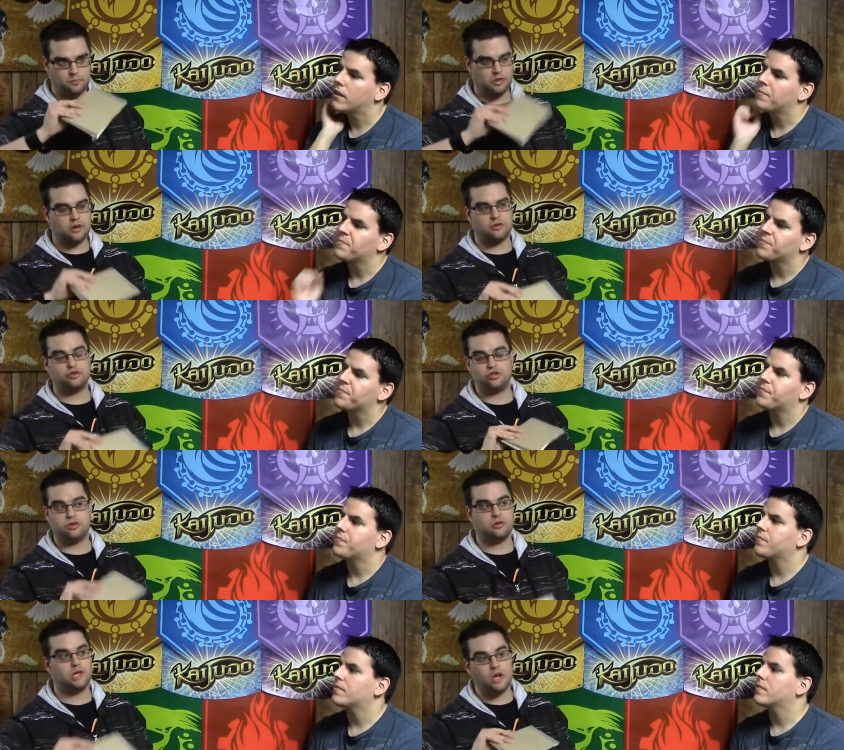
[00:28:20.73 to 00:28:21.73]
Speaker 1: blockers
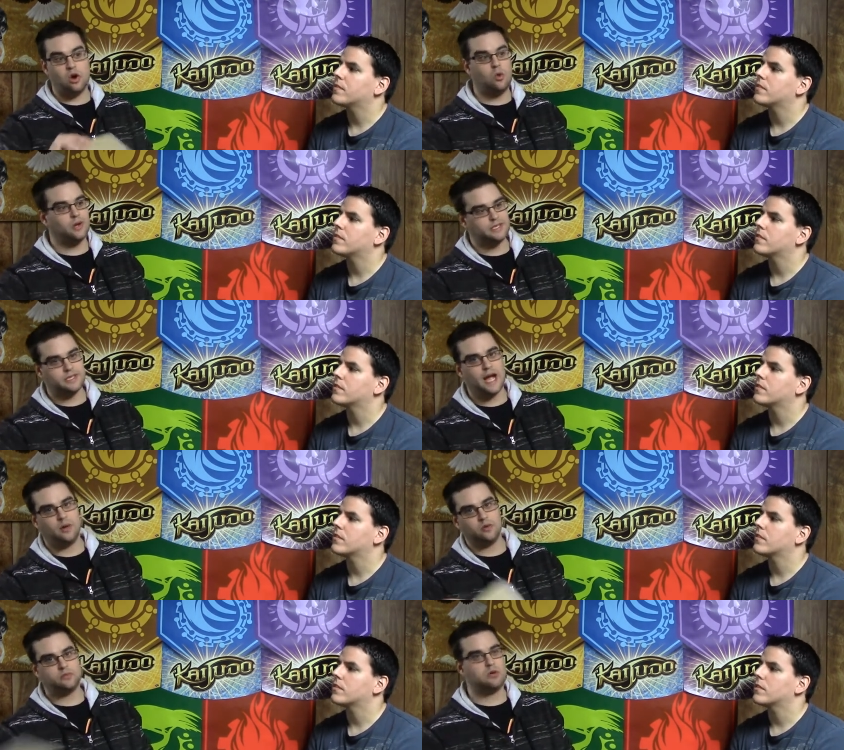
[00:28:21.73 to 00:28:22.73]
generally always die,
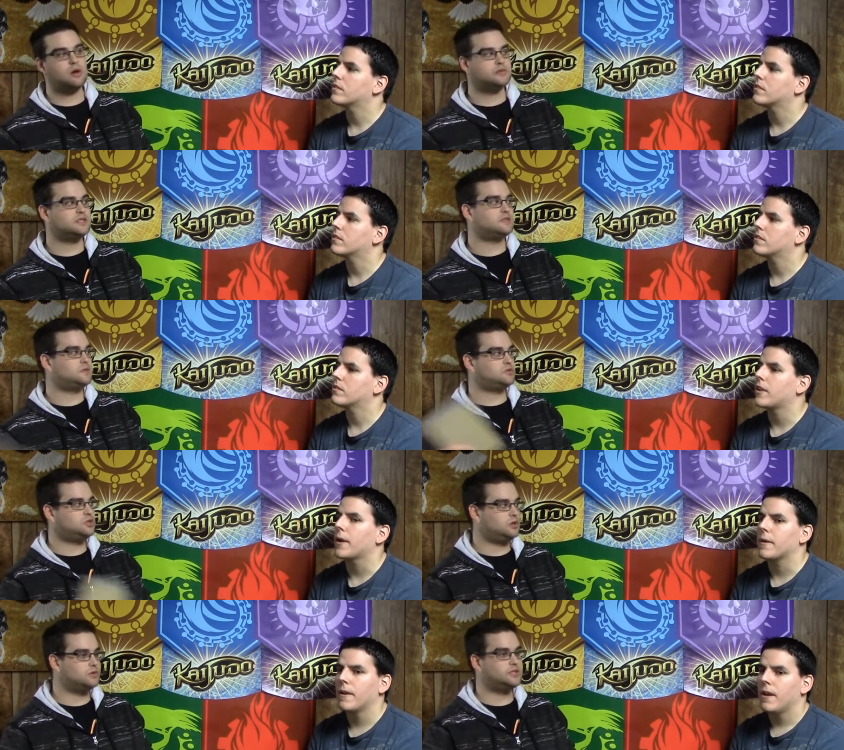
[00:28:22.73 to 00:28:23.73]
which promises him yeah.
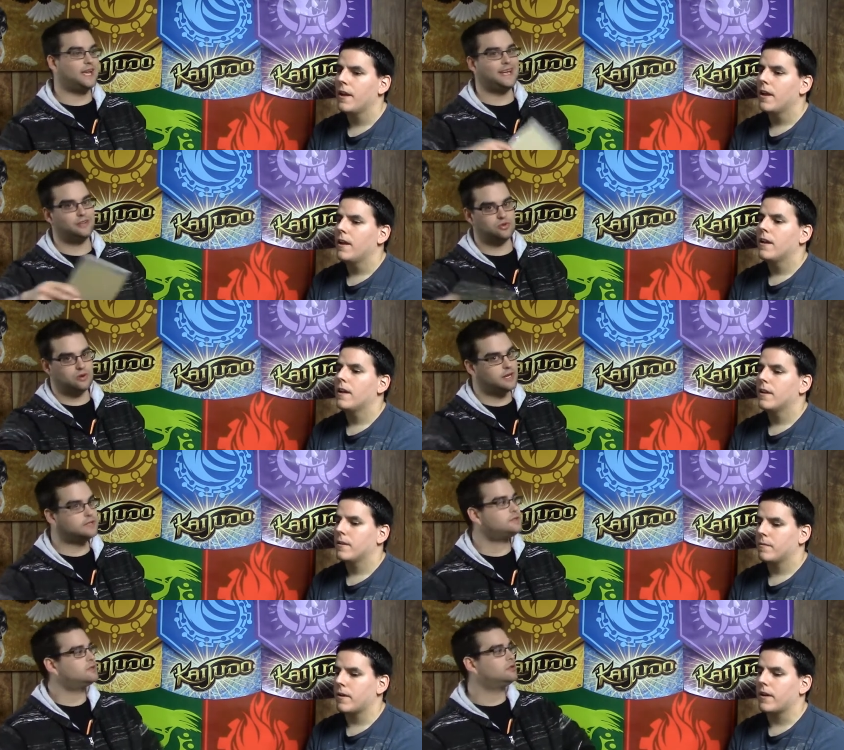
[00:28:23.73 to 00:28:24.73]
shields and
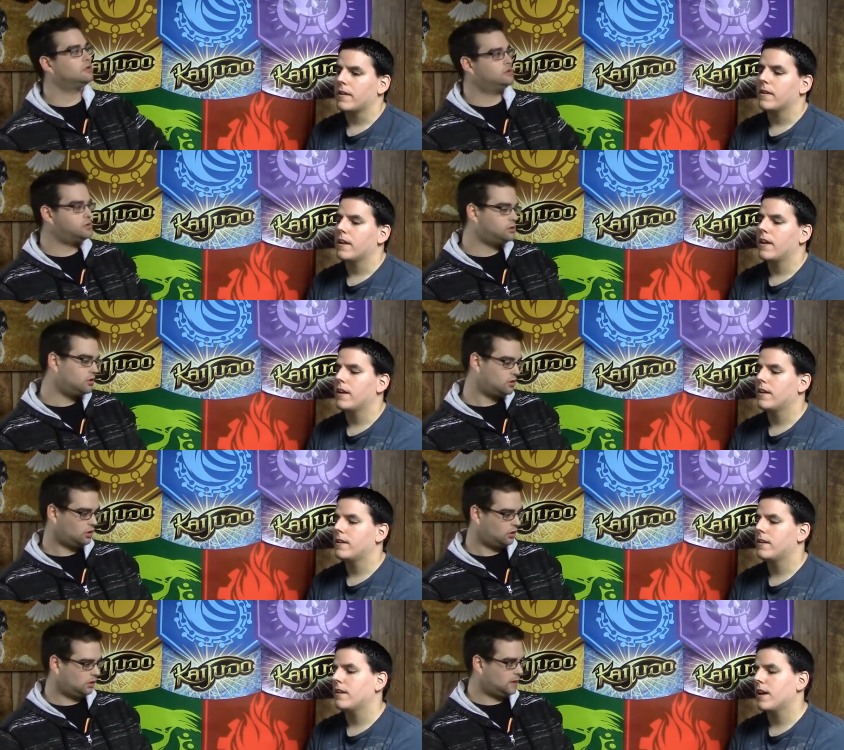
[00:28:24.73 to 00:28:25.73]
trades. Right,
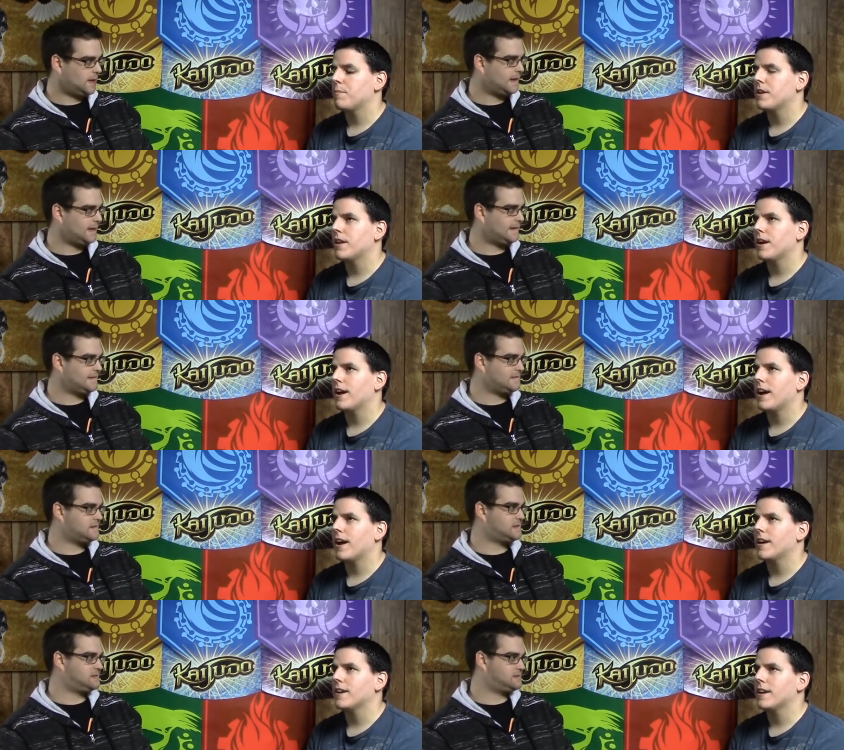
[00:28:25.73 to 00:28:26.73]
Speaker 2: and I mean
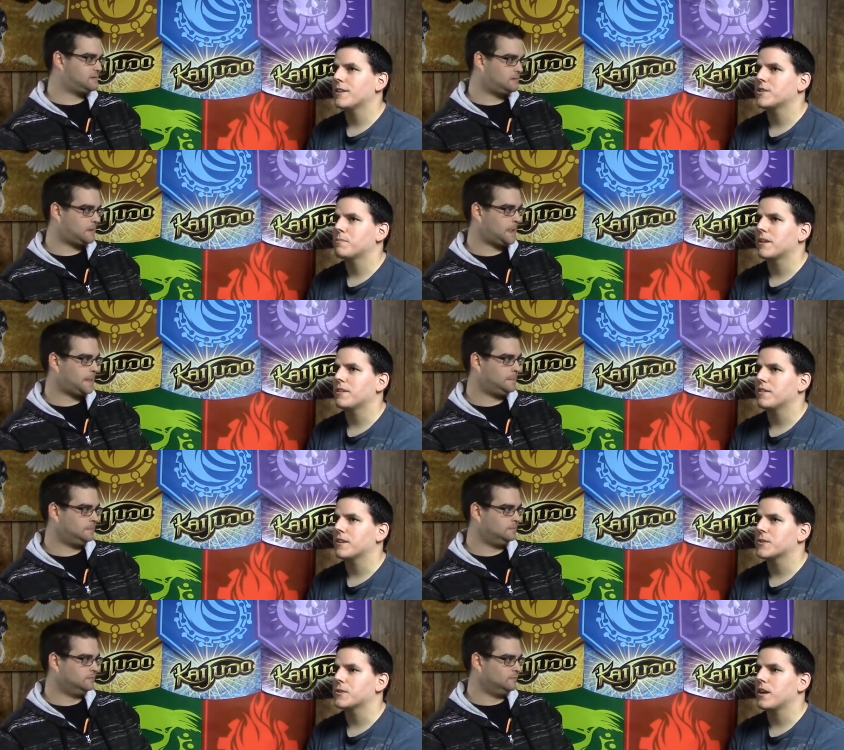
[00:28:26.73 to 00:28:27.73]
I, I expected
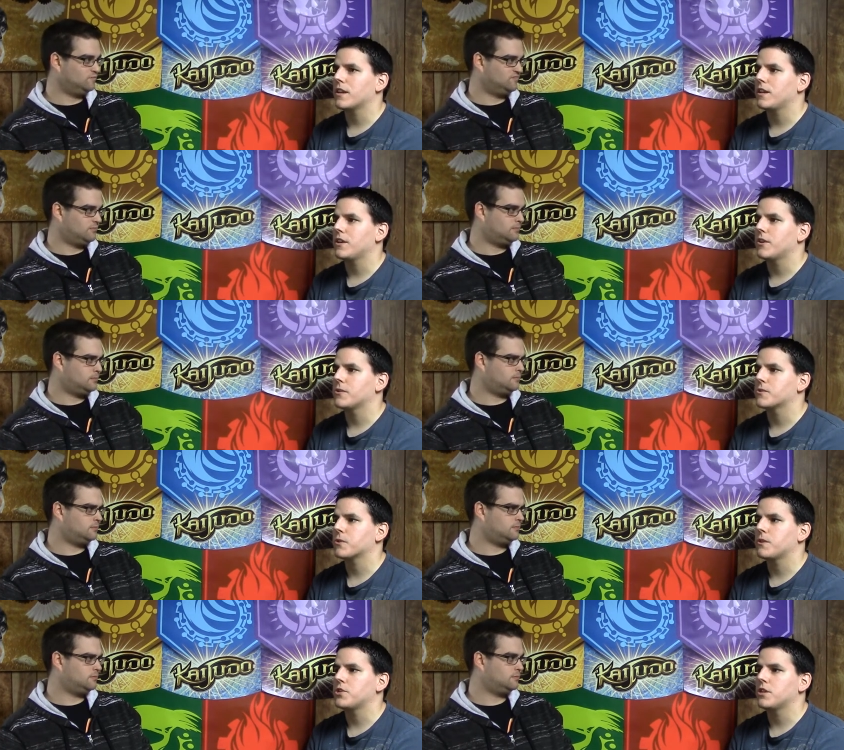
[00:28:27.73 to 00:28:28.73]
things like you know
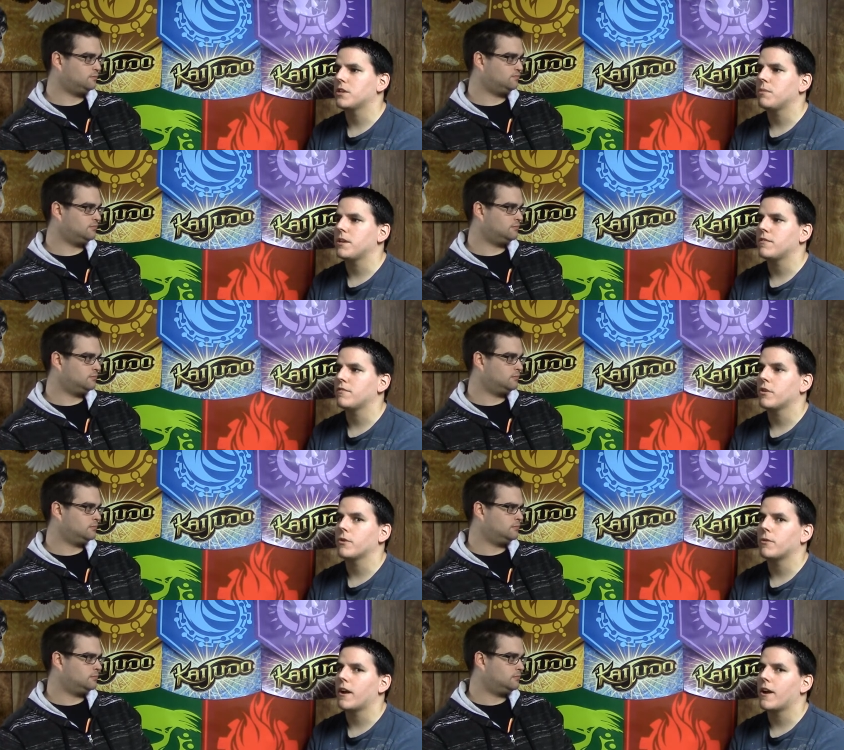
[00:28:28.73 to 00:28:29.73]
screeching to be
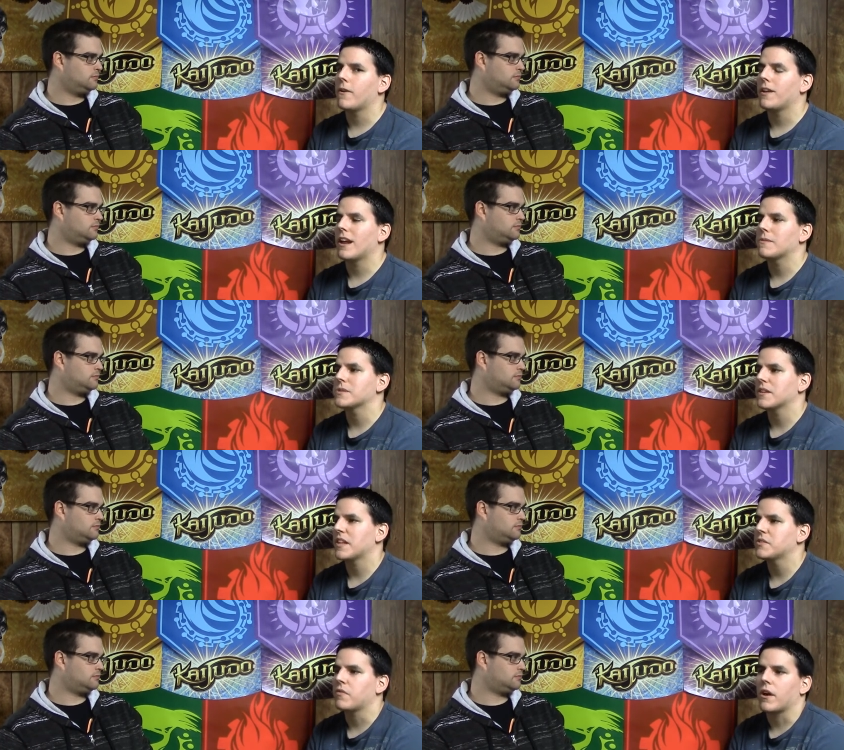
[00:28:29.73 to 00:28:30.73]
floating around, and I was like,
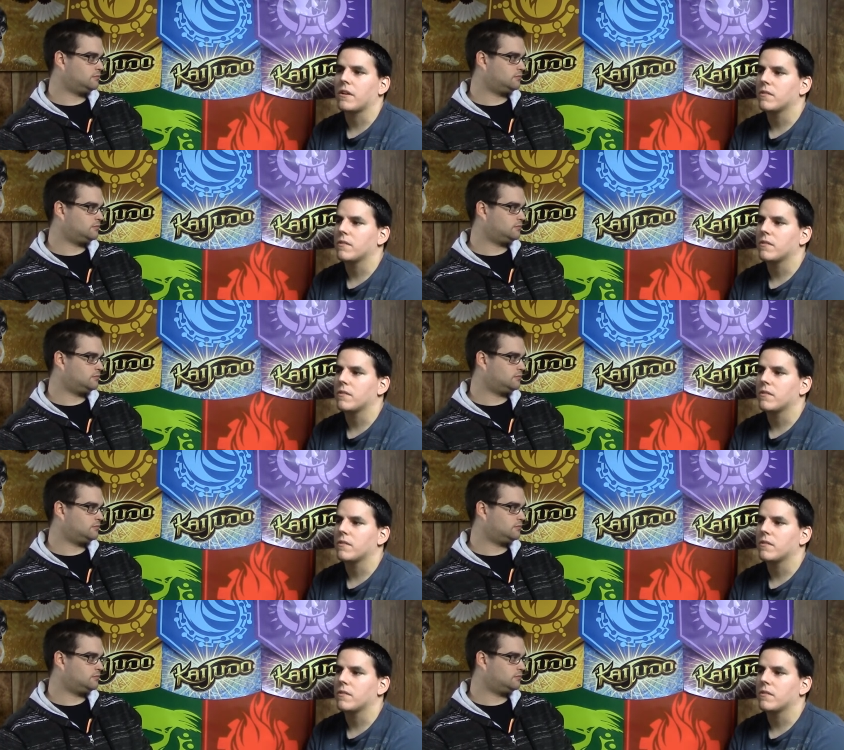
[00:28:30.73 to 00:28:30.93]
that's fine.